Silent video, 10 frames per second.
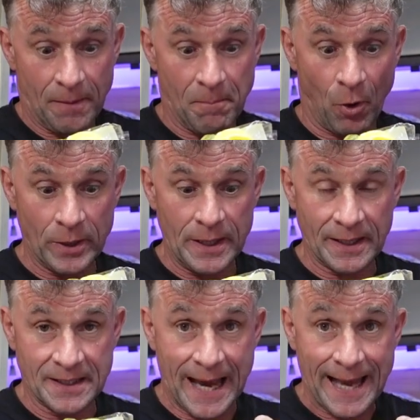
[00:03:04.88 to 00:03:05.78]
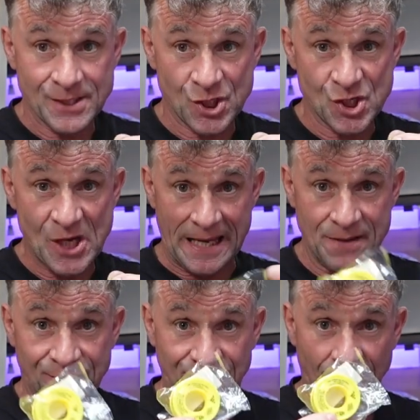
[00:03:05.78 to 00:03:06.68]
my gas
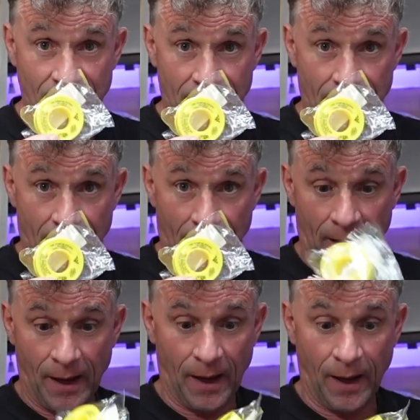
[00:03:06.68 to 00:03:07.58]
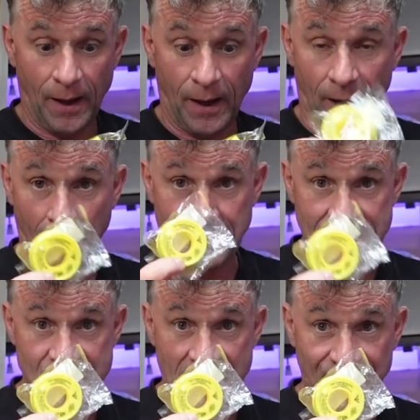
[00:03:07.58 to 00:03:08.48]
safe
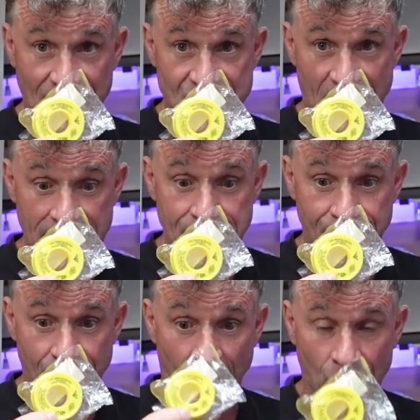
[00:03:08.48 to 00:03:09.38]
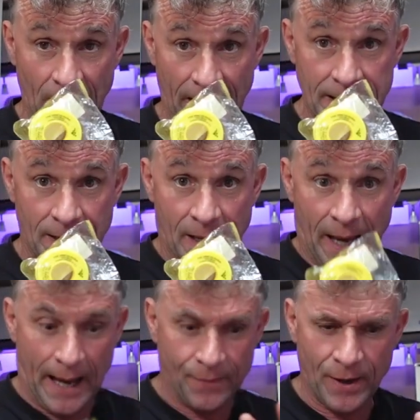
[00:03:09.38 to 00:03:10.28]
PTFE tape, okay,
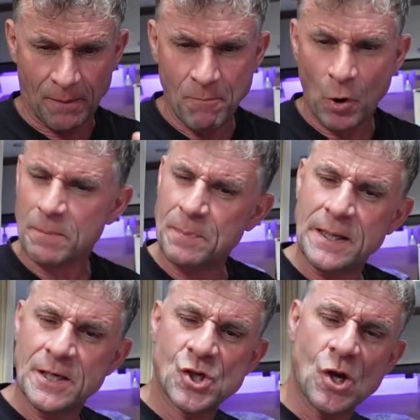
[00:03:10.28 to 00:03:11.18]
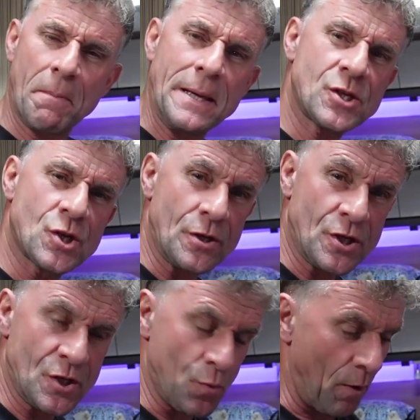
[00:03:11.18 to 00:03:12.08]
and there might be some
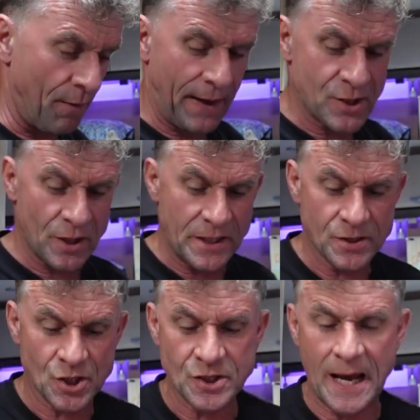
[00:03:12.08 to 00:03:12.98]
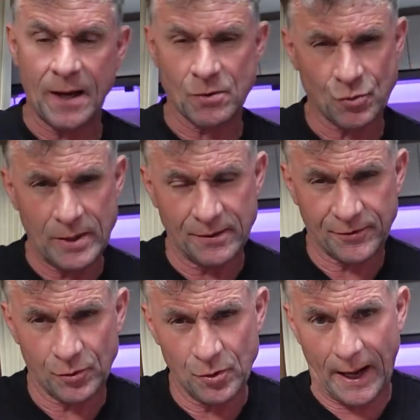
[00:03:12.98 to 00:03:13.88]
instances where today I was reading
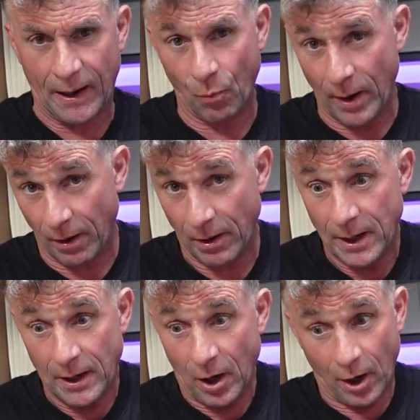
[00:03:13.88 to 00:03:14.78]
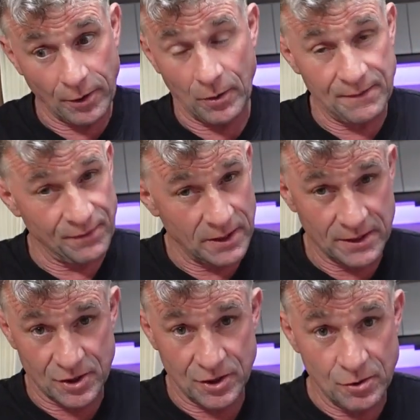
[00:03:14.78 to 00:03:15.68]
through that where I don't even need
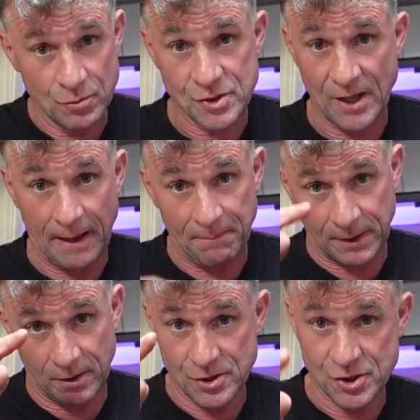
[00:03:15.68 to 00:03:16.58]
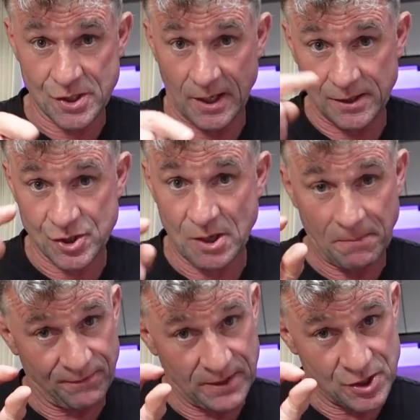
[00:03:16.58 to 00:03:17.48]
to use that, because
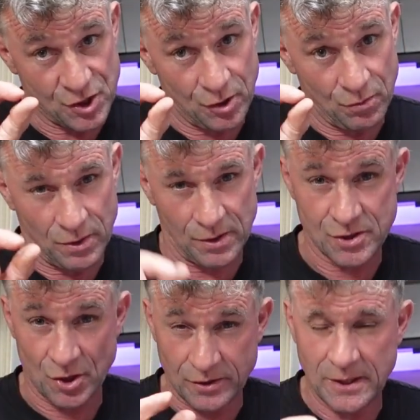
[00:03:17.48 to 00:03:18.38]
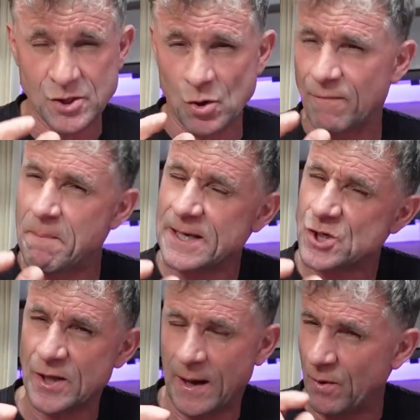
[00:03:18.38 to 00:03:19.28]
some of these unions, I did sort of
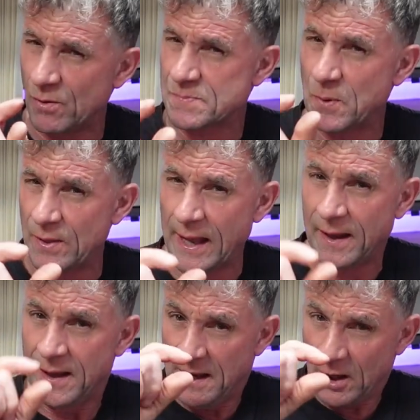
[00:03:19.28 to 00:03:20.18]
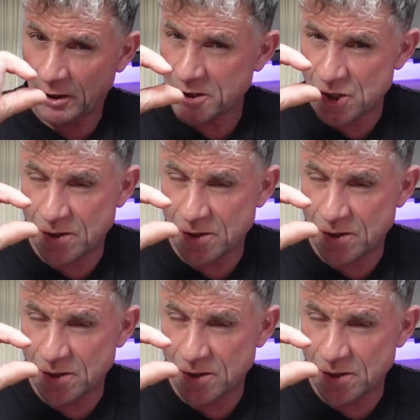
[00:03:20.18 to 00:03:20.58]
mention that when I was putting that like